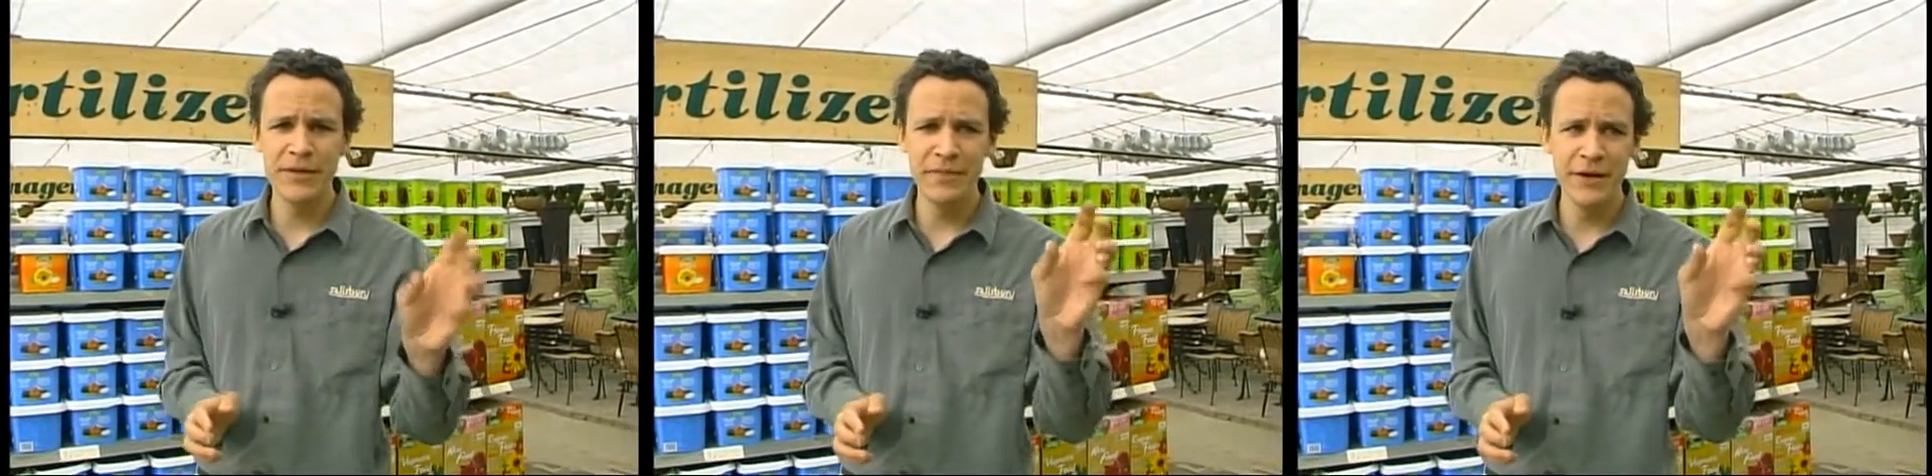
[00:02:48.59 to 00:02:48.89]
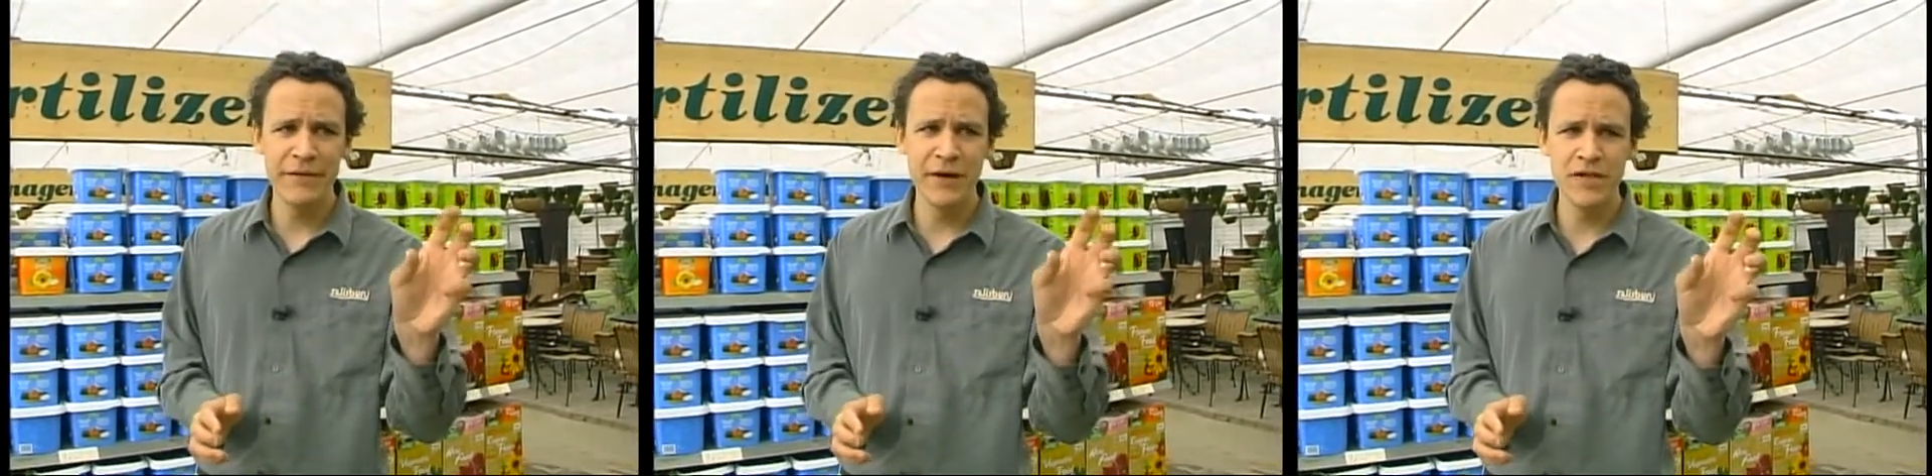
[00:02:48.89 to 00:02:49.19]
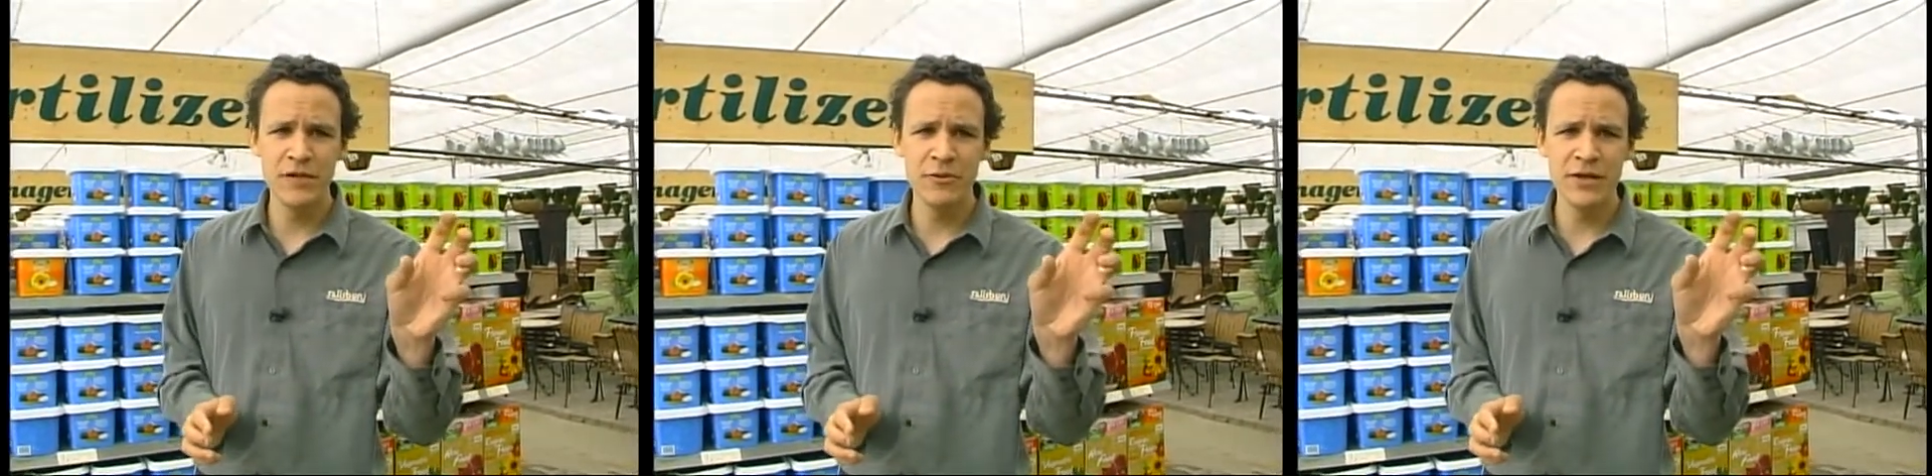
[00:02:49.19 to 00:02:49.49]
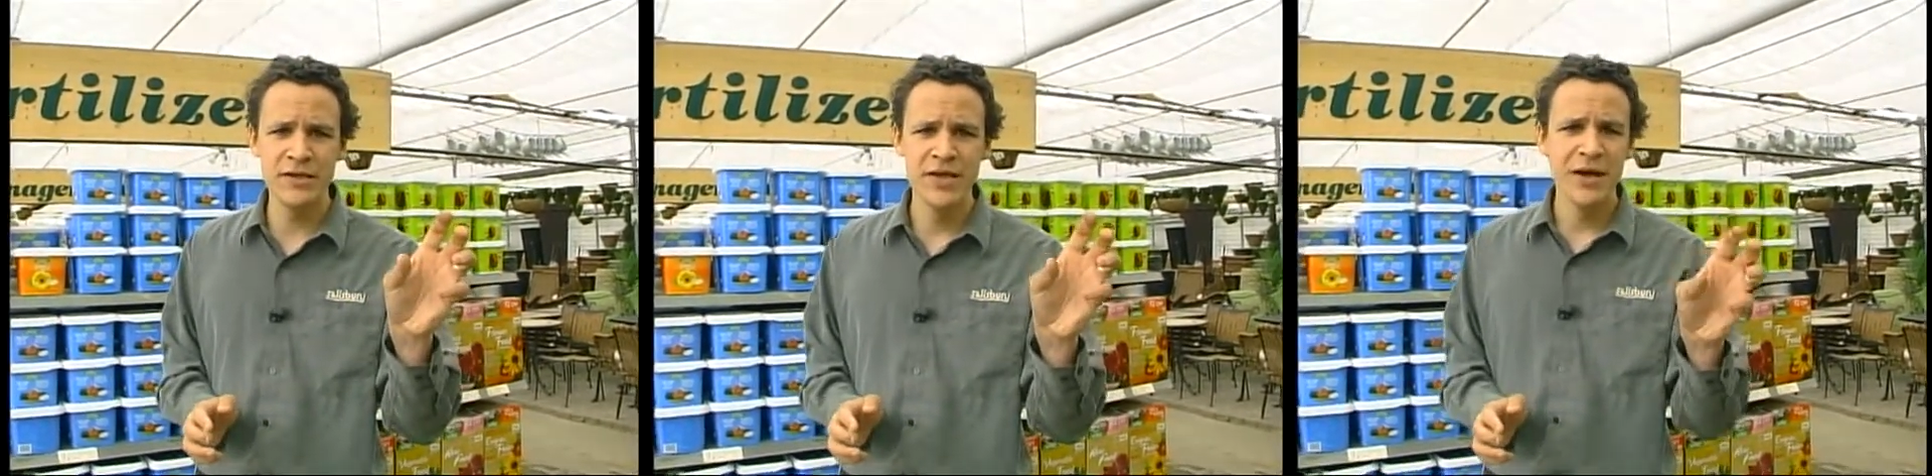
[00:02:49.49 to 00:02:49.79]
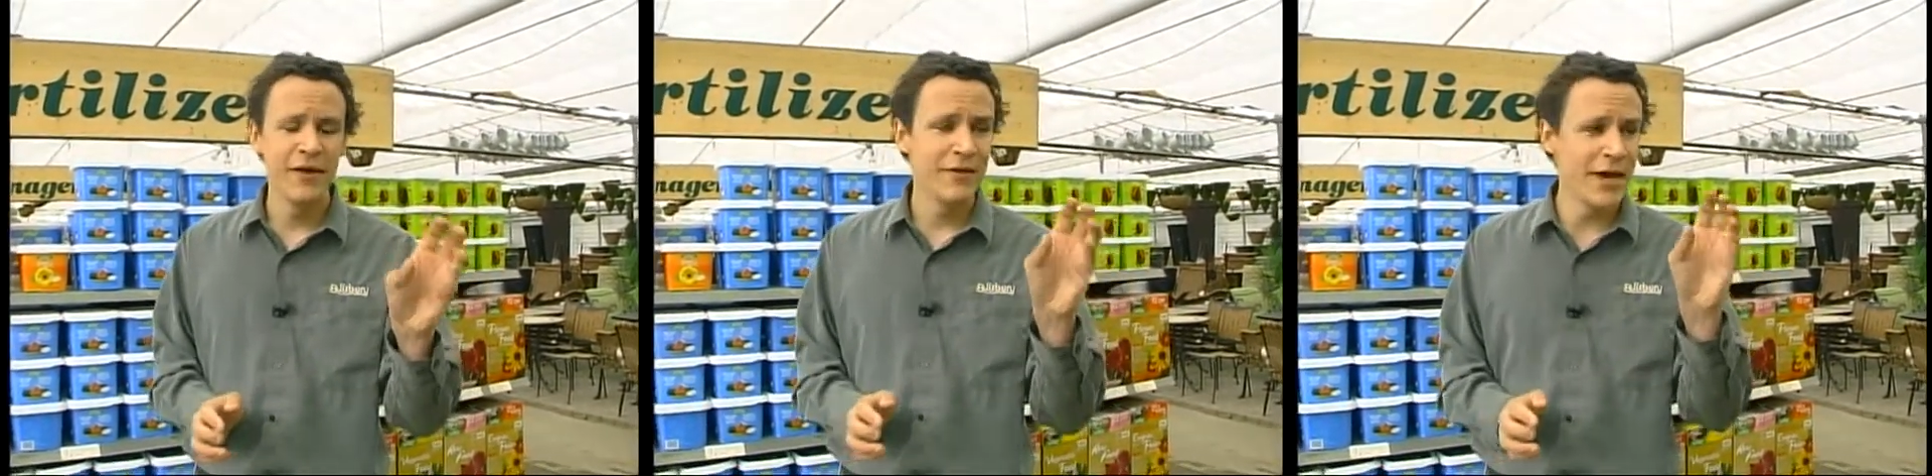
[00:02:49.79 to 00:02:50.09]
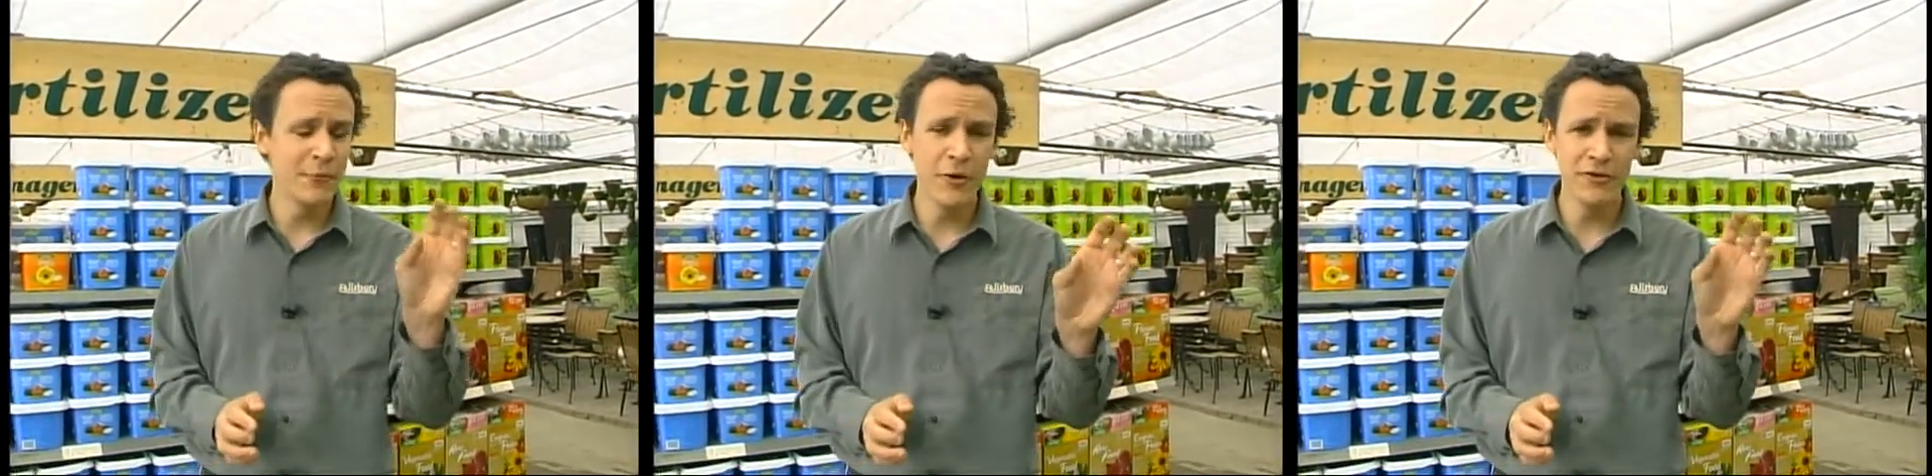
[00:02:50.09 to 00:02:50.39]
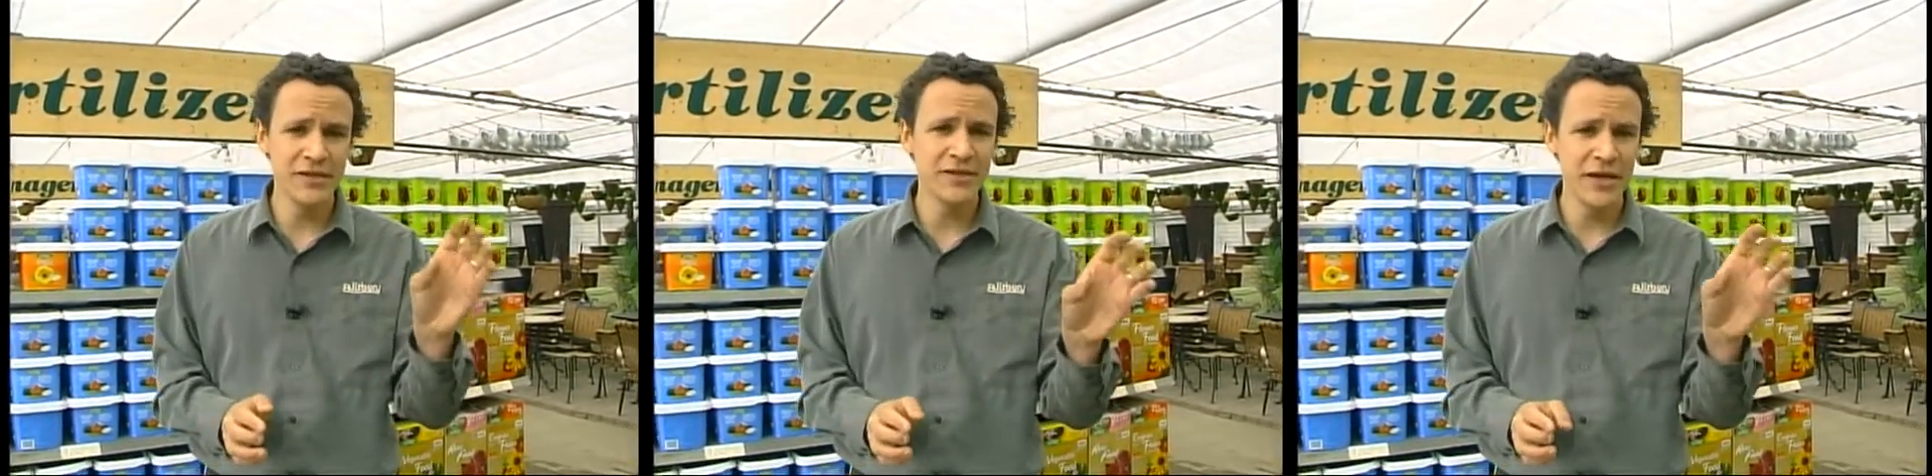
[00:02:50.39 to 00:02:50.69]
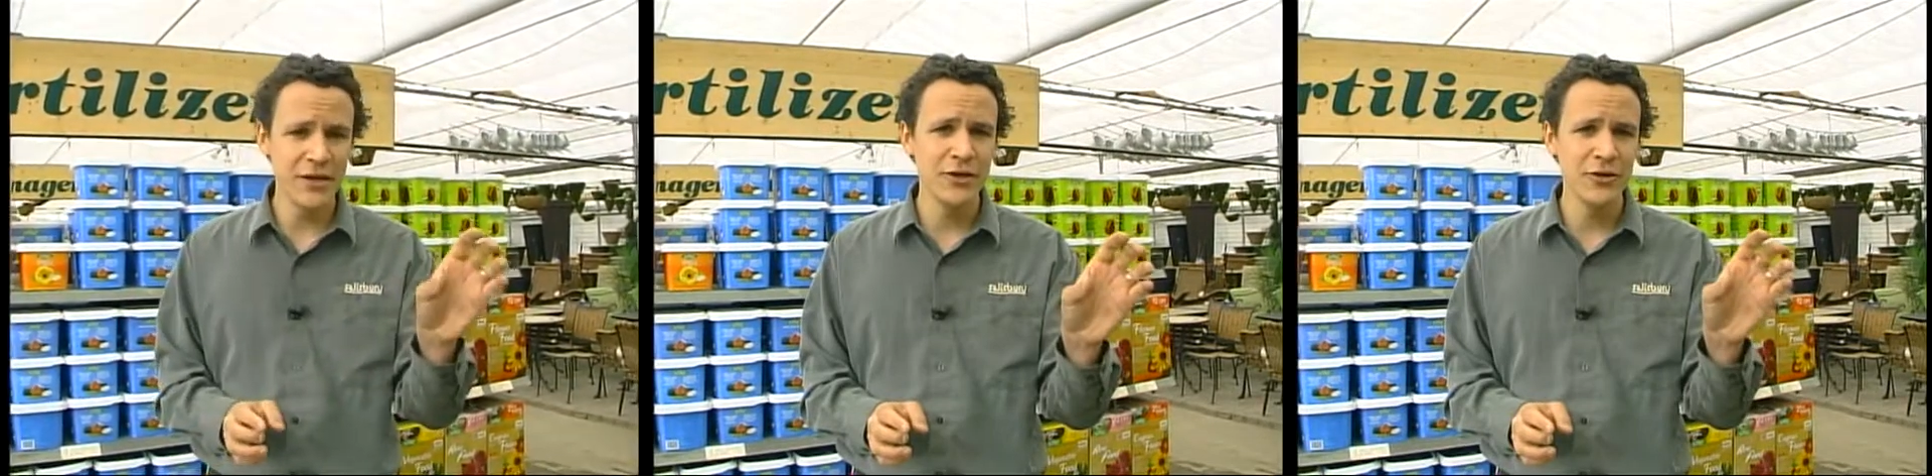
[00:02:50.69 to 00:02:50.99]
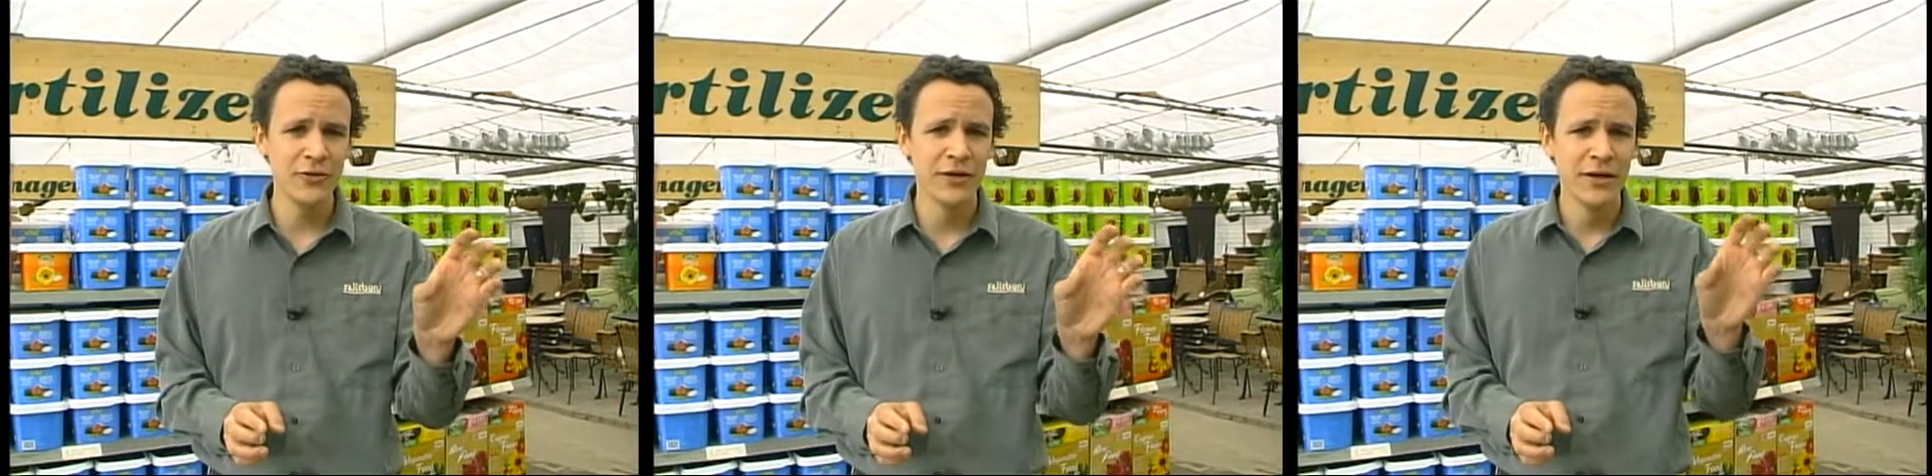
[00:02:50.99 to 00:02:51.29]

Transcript: the big fuzzy ones, they won't sting you